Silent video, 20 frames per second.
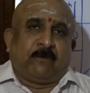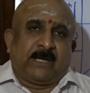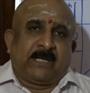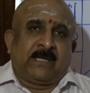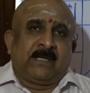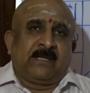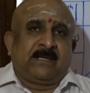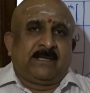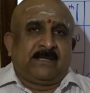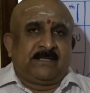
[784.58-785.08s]

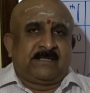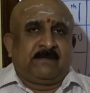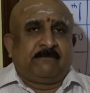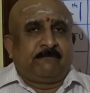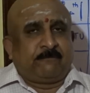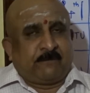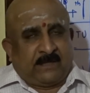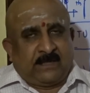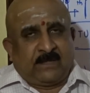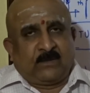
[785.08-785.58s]
Fire is
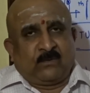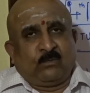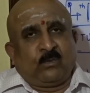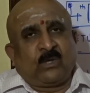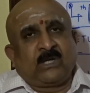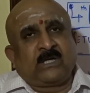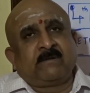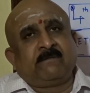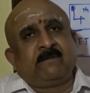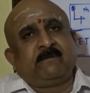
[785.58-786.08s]
a
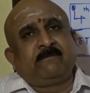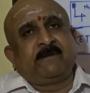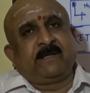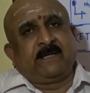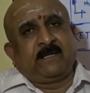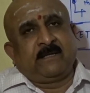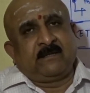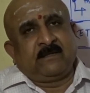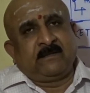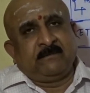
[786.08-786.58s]
fire, whatever
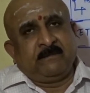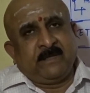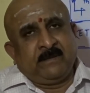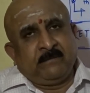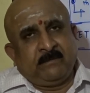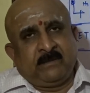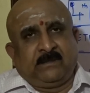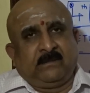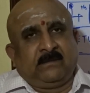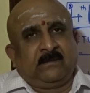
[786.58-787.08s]
fire it
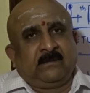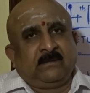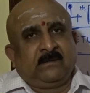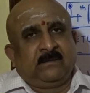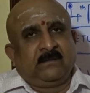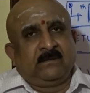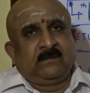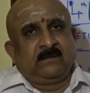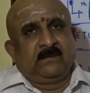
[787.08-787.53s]
may be.